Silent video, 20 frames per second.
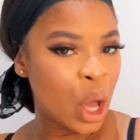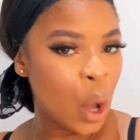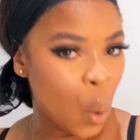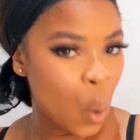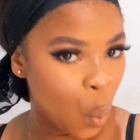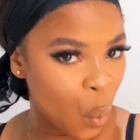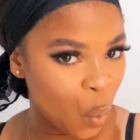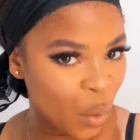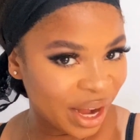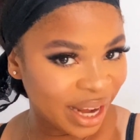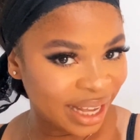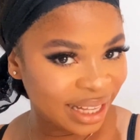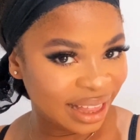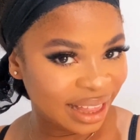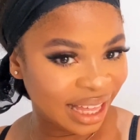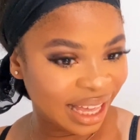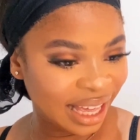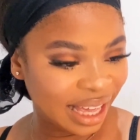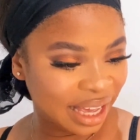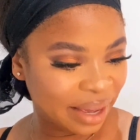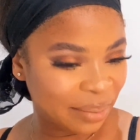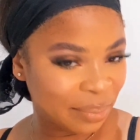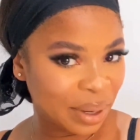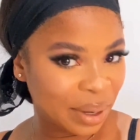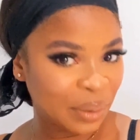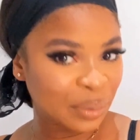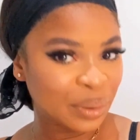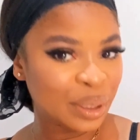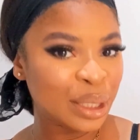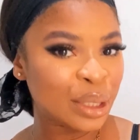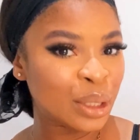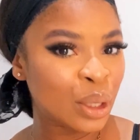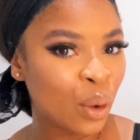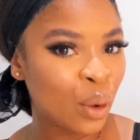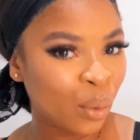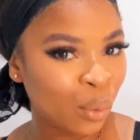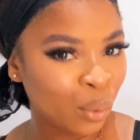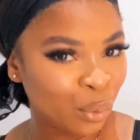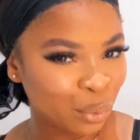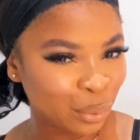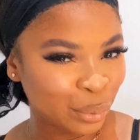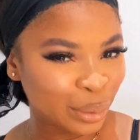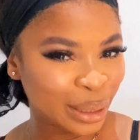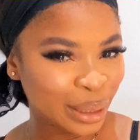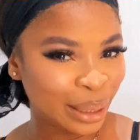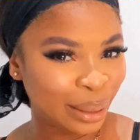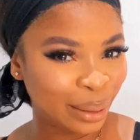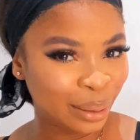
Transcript: what I think about this whole thing.